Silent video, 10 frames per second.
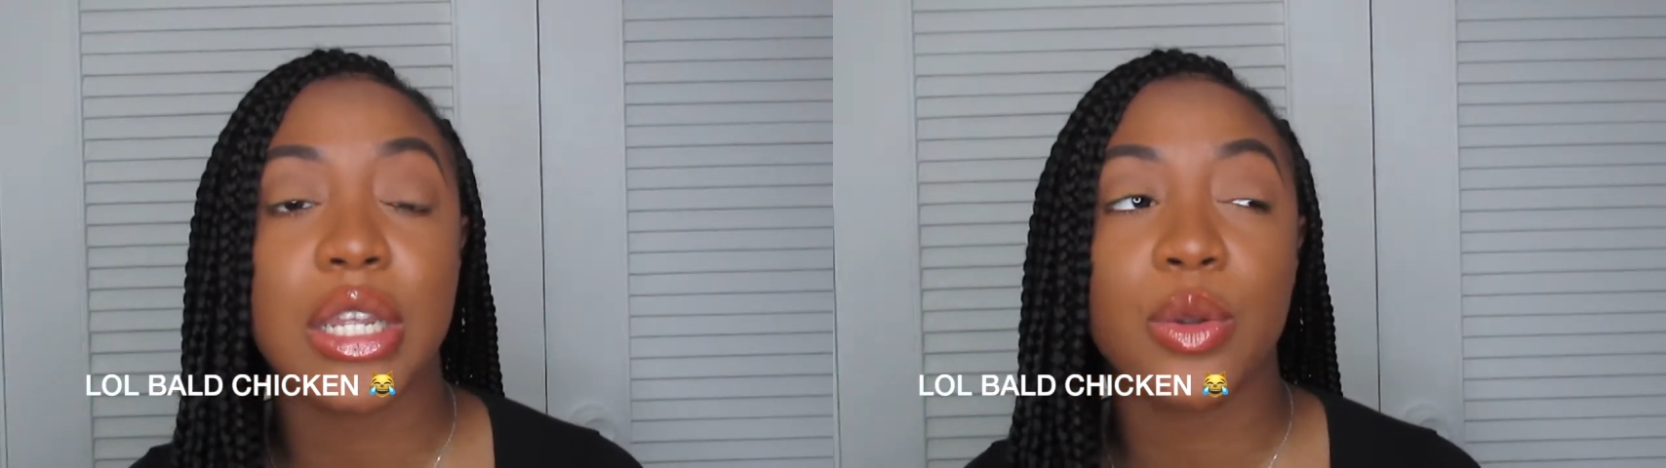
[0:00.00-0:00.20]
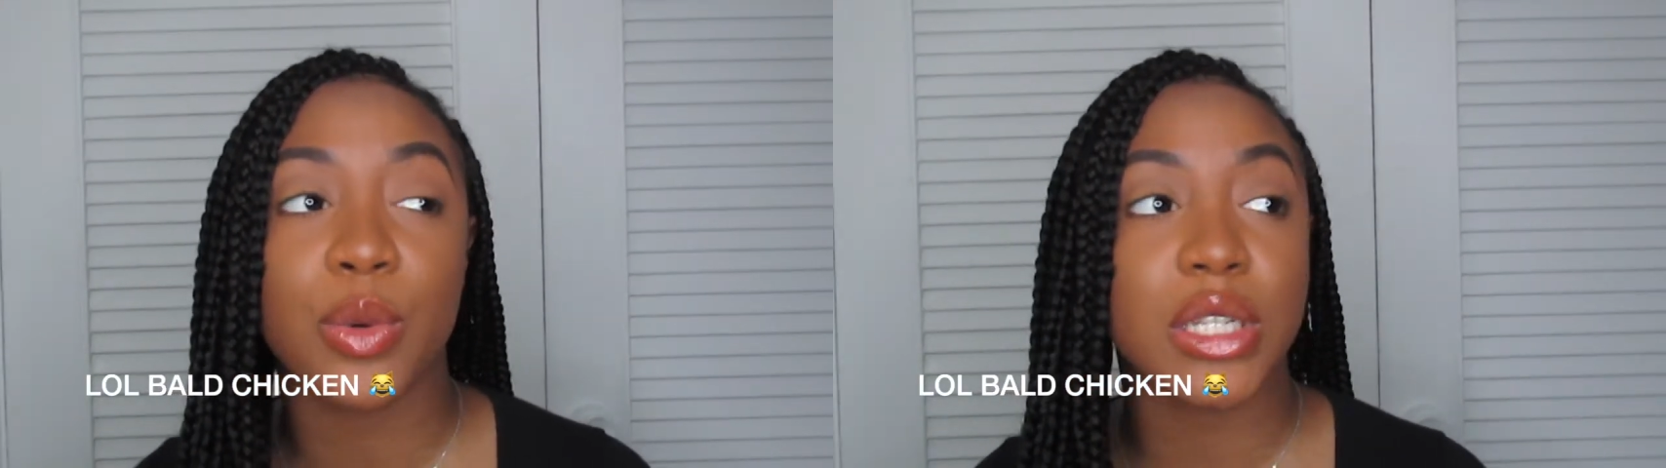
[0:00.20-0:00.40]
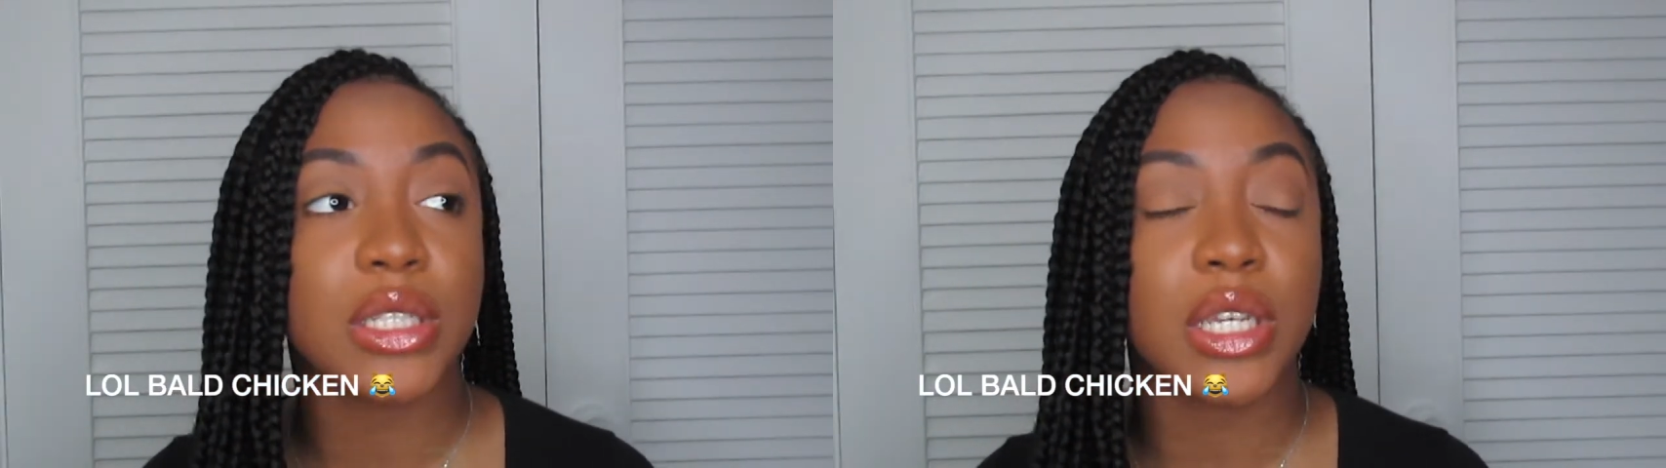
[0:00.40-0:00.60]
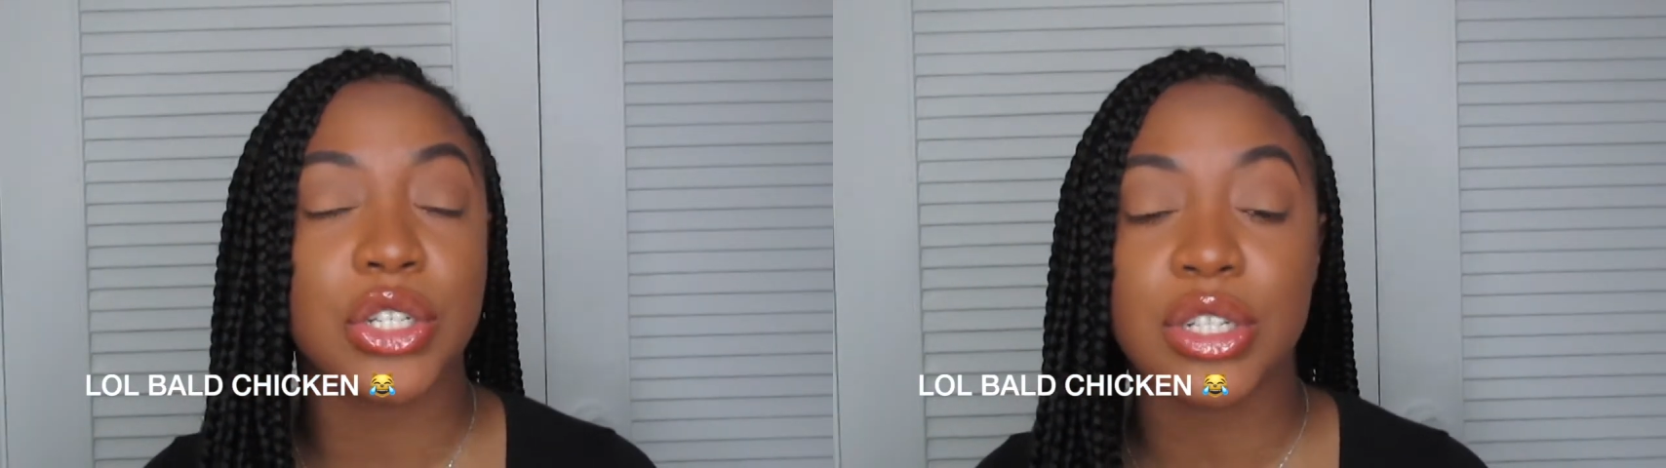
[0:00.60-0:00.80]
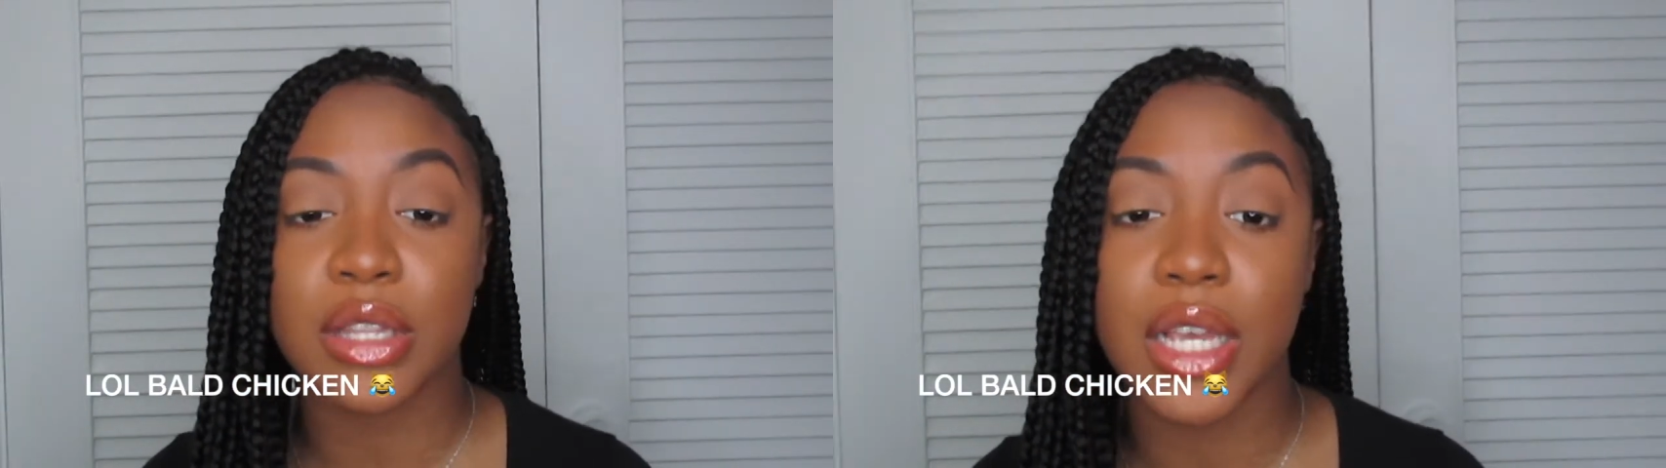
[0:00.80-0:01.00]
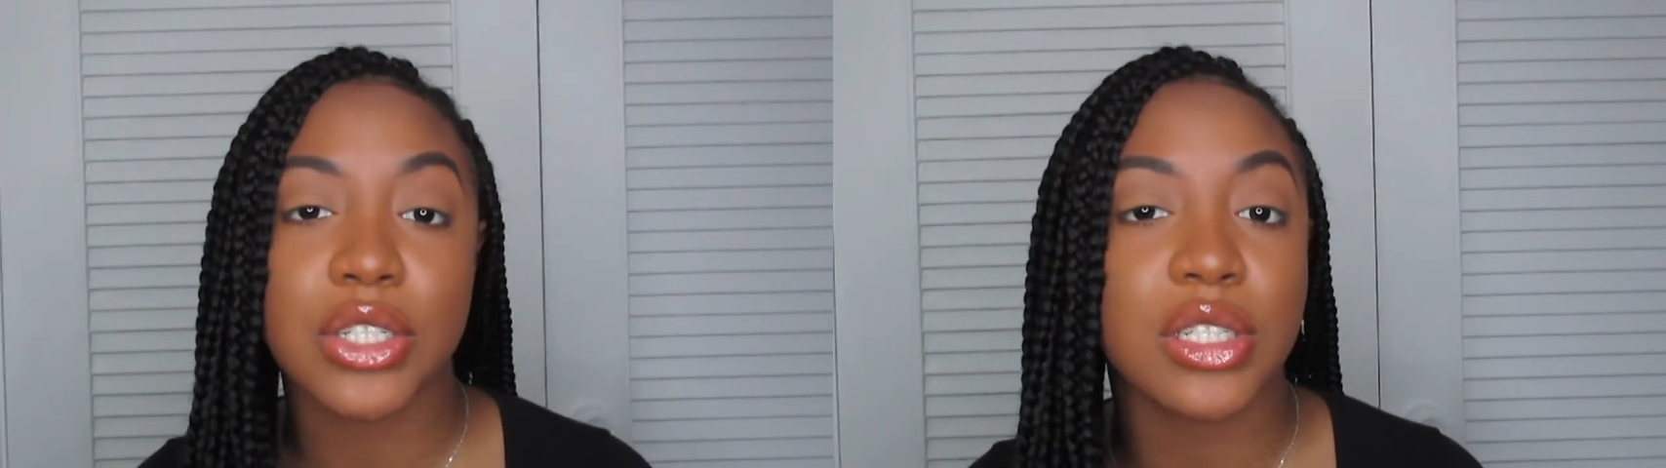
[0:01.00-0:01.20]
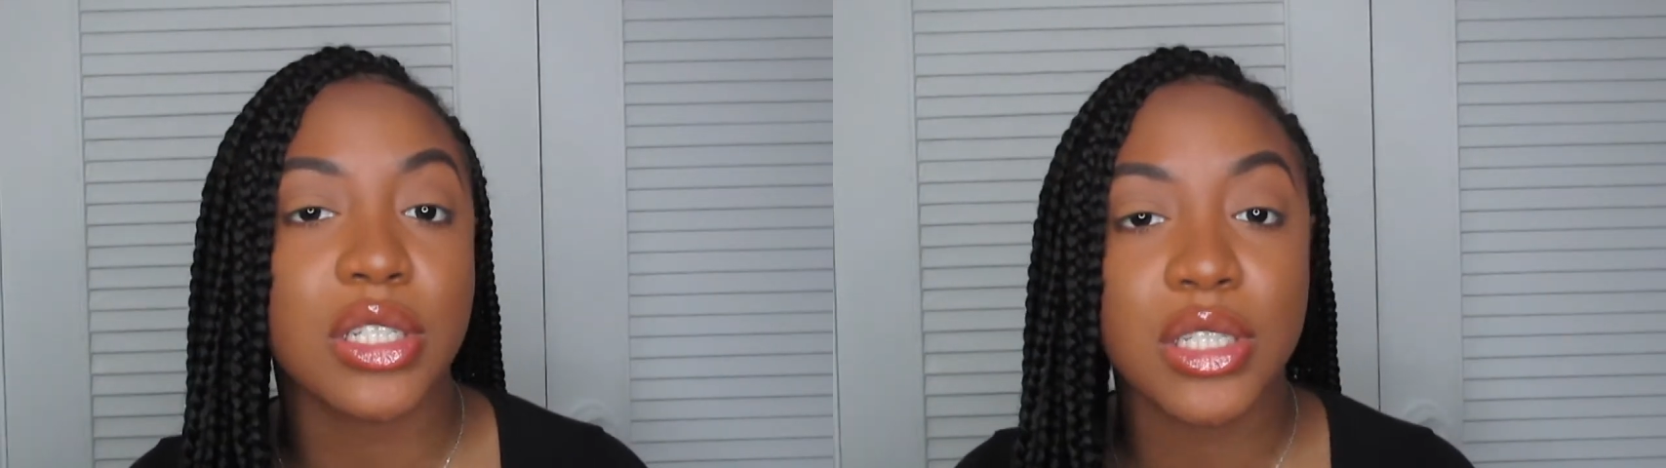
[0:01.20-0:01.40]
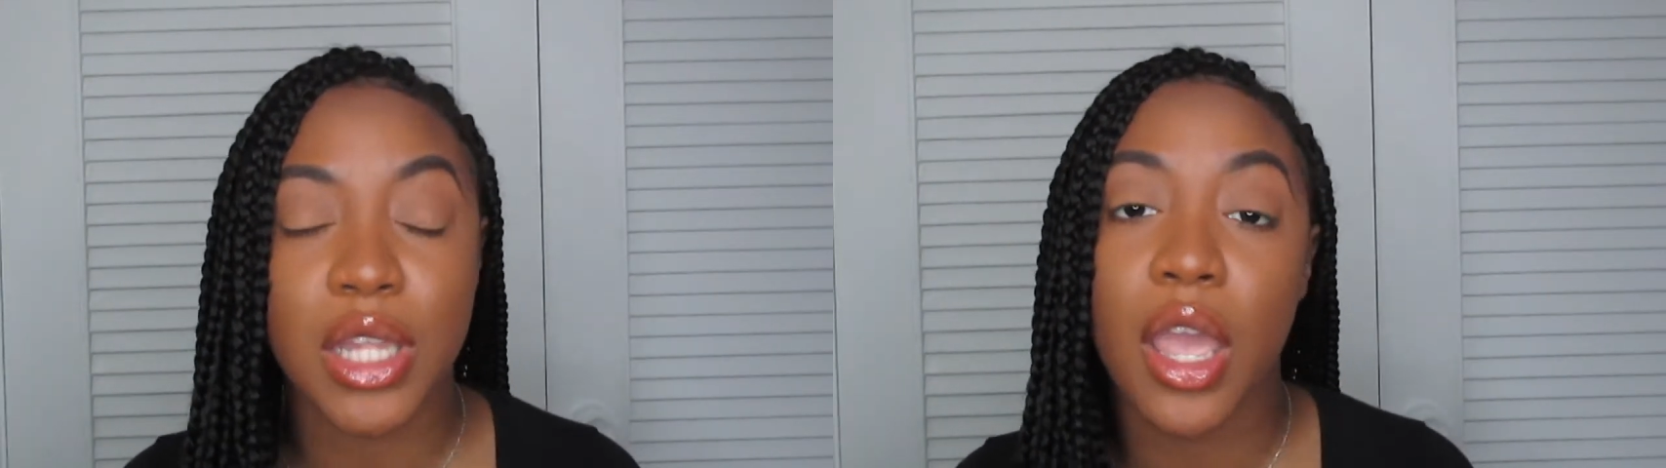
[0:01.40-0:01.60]
in order to get your lashes to
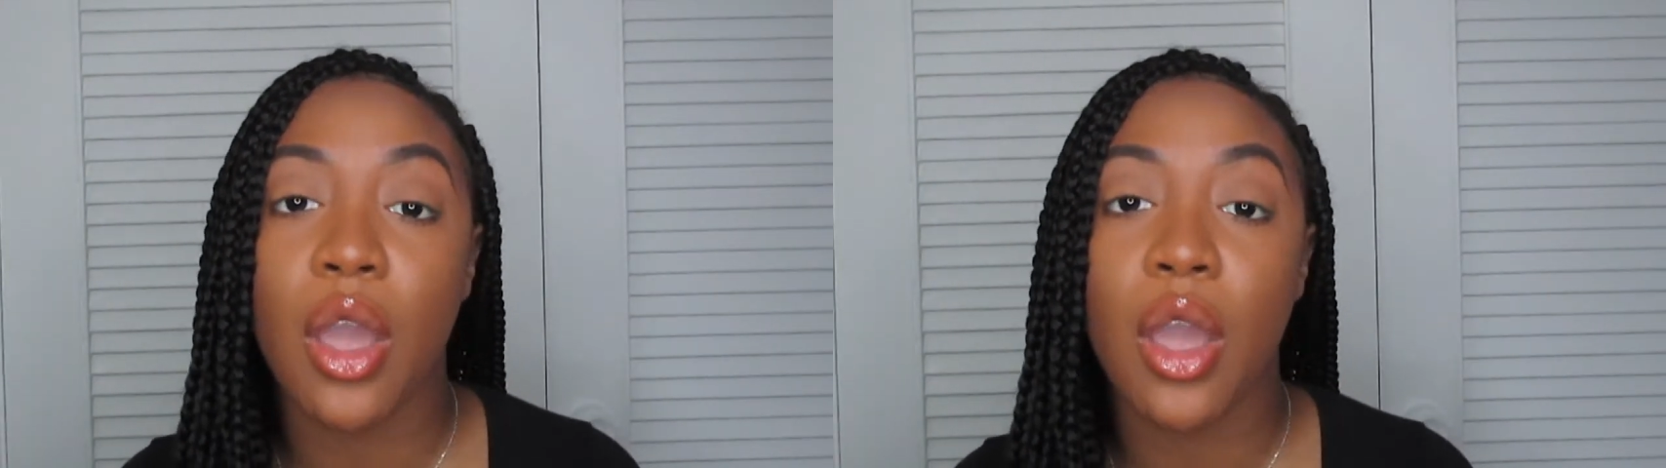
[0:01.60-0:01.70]
stay